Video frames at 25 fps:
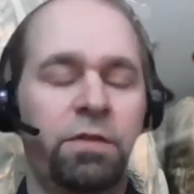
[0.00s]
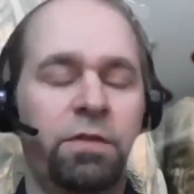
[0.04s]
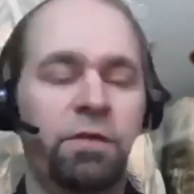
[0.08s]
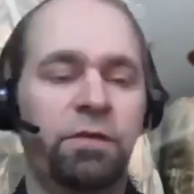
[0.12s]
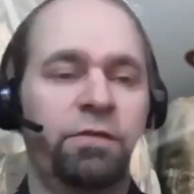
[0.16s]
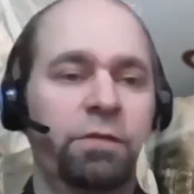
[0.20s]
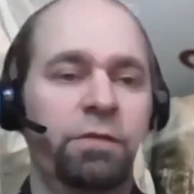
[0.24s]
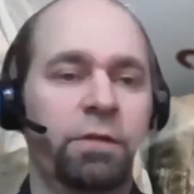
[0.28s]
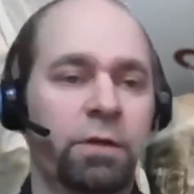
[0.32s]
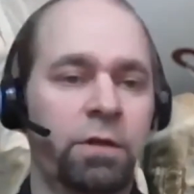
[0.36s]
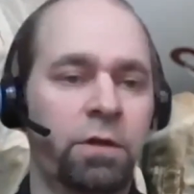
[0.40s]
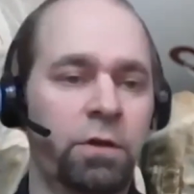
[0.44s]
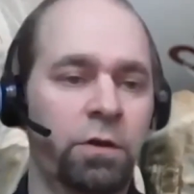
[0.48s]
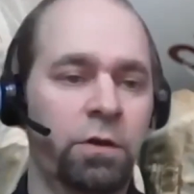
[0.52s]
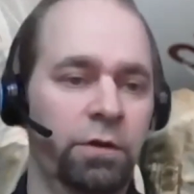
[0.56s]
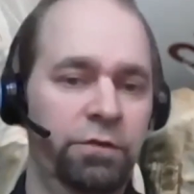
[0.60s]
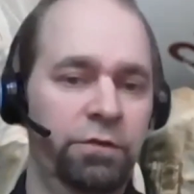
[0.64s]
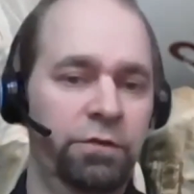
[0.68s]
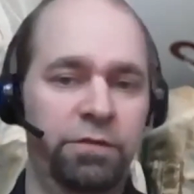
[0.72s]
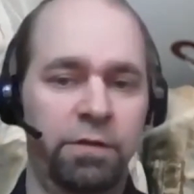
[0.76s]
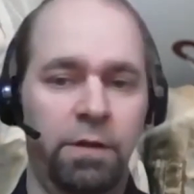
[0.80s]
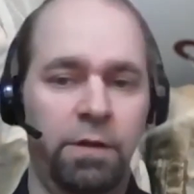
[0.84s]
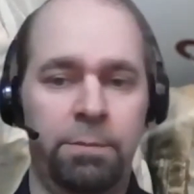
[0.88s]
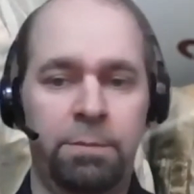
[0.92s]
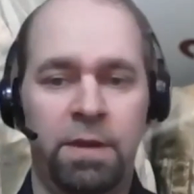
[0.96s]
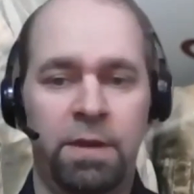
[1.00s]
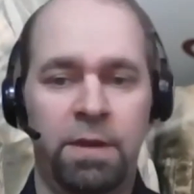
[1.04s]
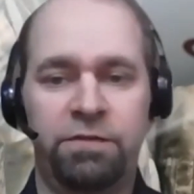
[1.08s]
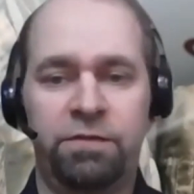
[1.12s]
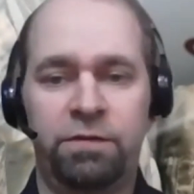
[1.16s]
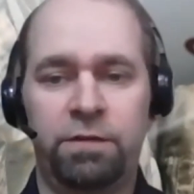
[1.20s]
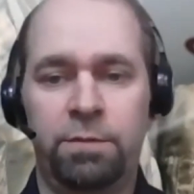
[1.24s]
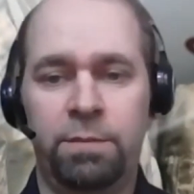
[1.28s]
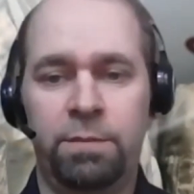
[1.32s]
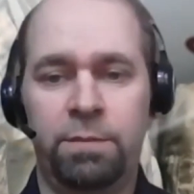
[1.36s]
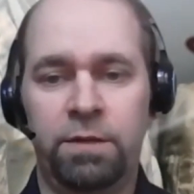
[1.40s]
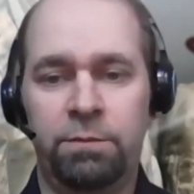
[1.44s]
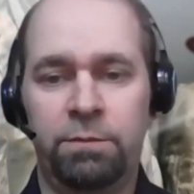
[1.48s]
the current, I'm guessing
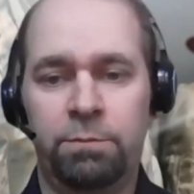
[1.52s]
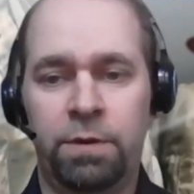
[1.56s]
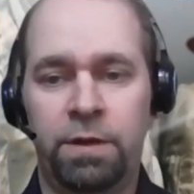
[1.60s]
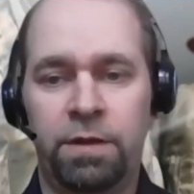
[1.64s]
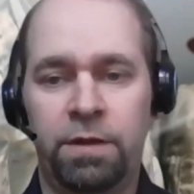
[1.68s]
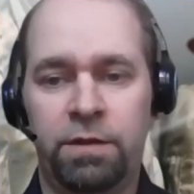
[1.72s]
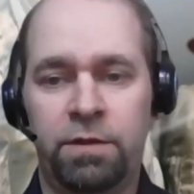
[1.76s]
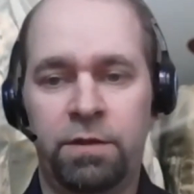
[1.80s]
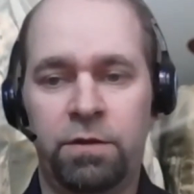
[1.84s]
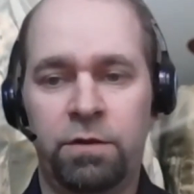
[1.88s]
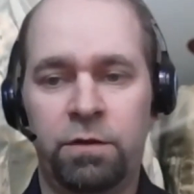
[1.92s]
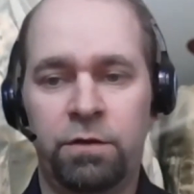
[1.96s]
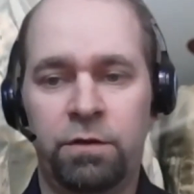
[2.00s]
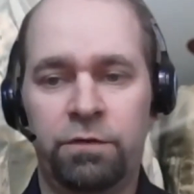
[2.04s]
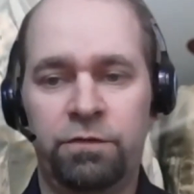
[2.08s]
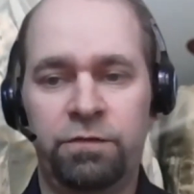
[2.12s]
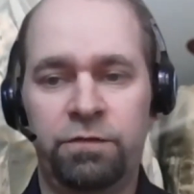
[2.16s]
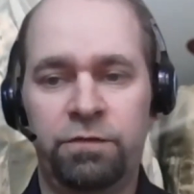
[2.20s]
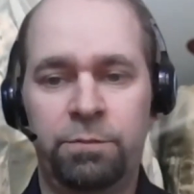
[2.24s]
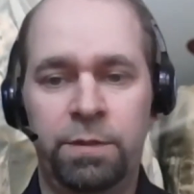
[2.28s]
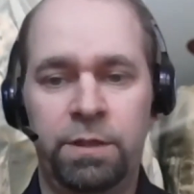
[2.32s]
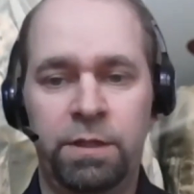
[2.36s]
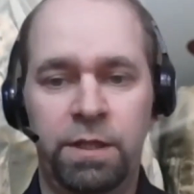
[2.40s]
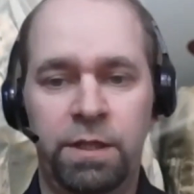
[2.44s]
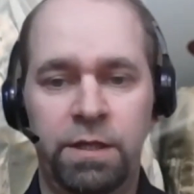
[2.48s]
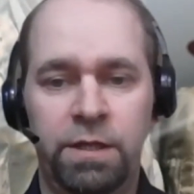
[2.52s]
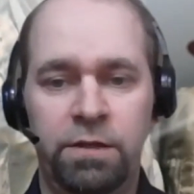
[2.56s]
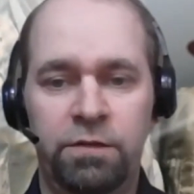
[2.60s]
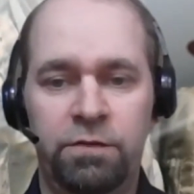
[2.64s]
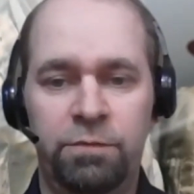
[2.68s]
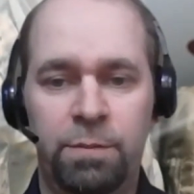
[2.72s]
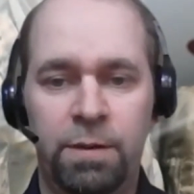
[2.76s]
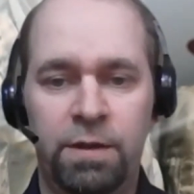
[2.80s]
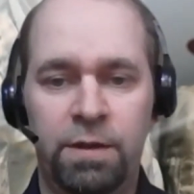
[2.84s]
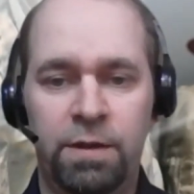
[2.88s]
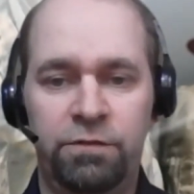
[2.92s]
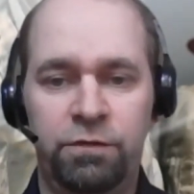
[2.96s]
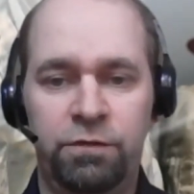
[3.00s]
they mean by the current simulated
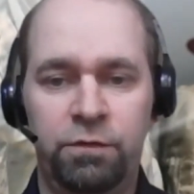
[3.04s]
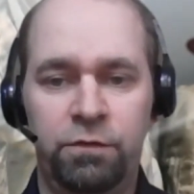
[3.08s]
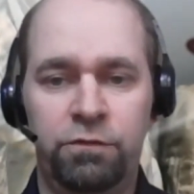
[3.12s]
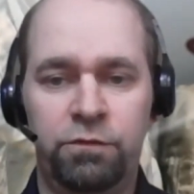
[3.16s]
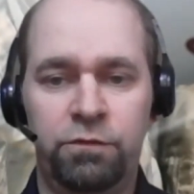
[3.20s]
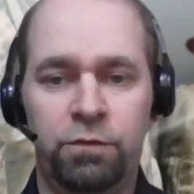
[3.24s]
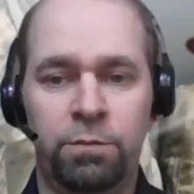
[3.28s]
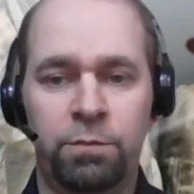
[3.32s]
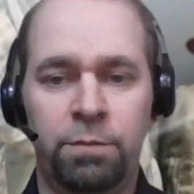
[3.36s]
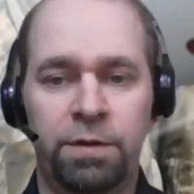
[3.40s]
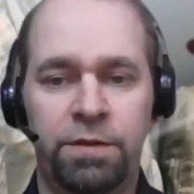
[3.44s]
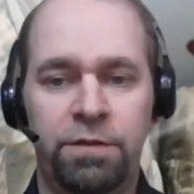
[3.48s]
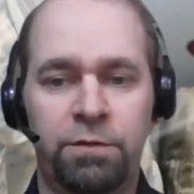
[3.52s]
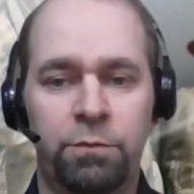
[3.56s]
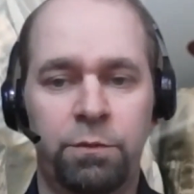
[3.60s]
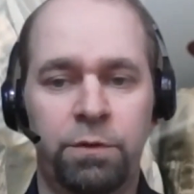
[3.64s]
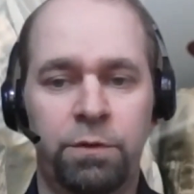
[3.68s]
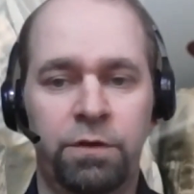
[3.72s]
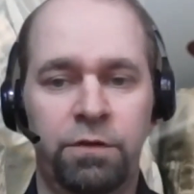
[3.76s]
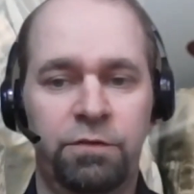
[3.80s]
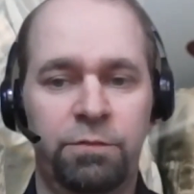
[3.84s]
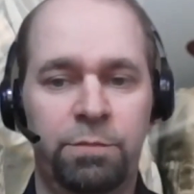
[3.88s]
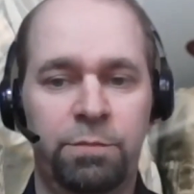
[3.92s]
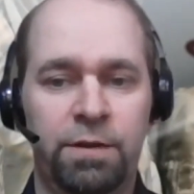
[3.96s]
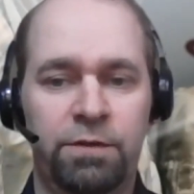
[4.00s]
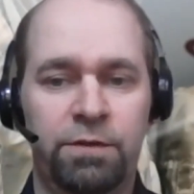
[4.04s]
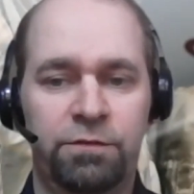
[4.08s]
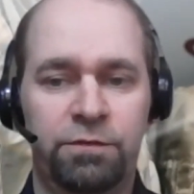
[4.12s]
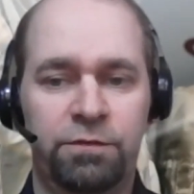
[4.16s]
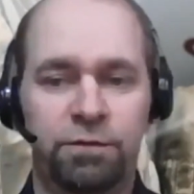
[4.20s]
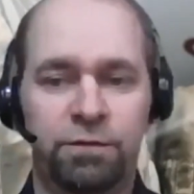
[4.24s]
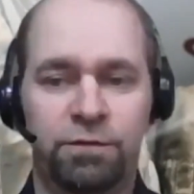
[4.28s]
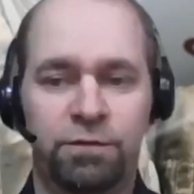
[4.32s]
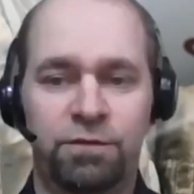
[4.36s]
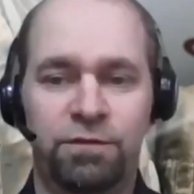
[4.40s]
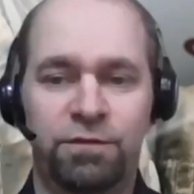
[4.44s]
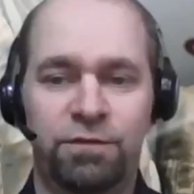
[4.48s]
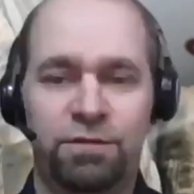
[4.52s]
spacesuits or by the real
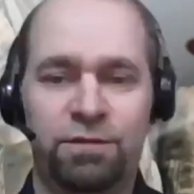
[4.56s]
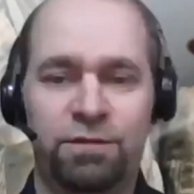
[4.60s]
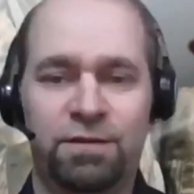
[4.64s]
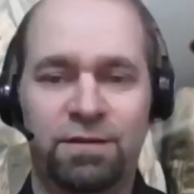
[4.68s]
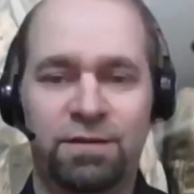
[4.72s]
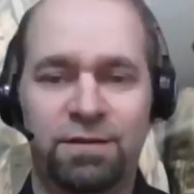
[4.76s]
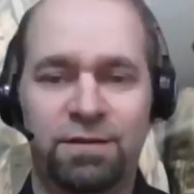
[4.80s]
spacesuits?